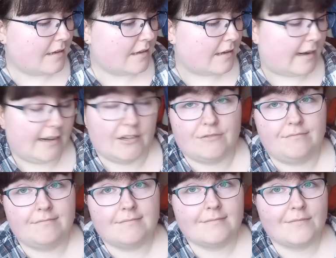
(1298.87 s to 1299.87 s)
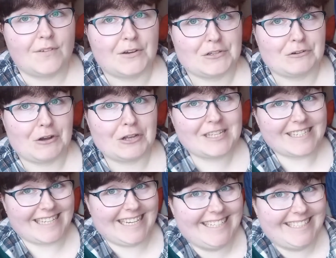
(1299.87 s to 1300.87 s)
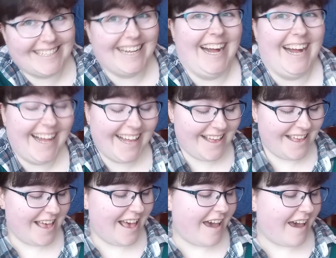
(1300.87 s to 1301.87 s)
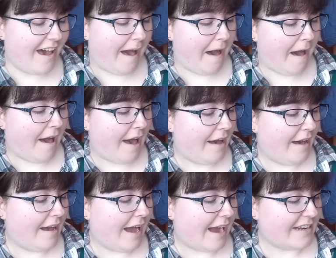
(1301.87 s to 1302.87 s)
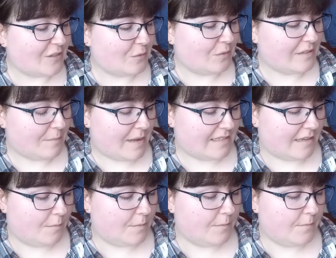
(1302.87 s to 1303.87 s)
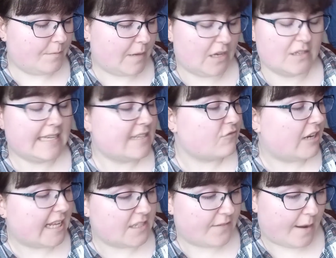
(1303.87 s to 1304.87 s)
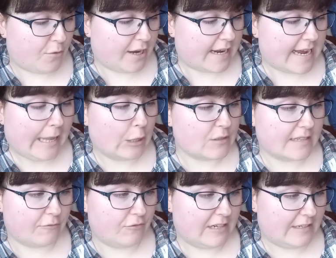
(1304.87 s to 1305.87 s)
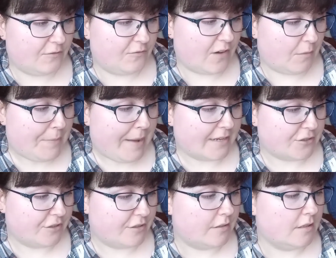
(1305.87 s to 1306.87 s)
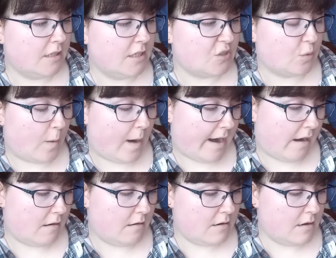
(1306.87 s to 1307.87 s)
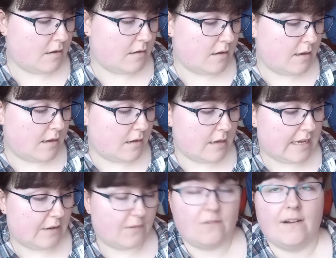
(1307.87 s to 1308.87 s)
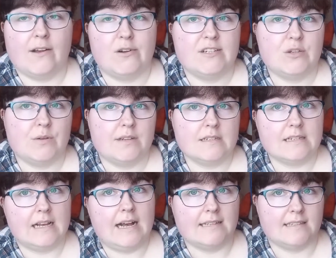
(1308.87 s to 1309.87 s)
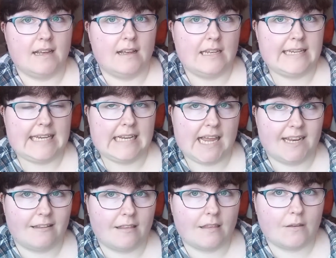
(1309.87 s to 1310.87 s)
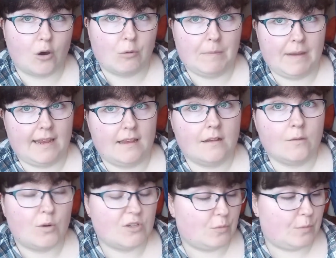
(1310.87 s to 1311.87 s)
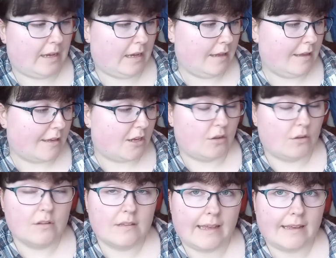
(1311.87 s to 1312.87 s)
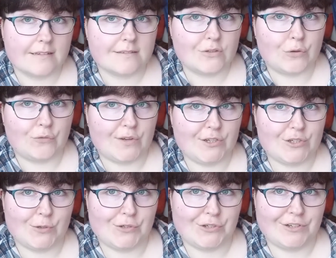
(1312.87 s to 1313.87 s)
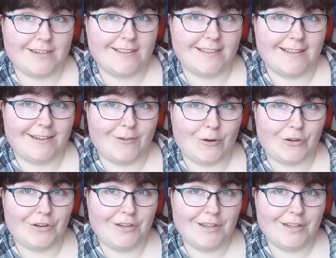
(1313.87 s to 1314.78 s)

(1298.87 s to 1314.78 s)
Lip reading: I don't know, fingers crossed. I don't want to mess up because it is really nice fabric and it looks like a really fun pattern to wear, even if I only do it as a knee length on me, which will be, you know, like 2 feet shorter than on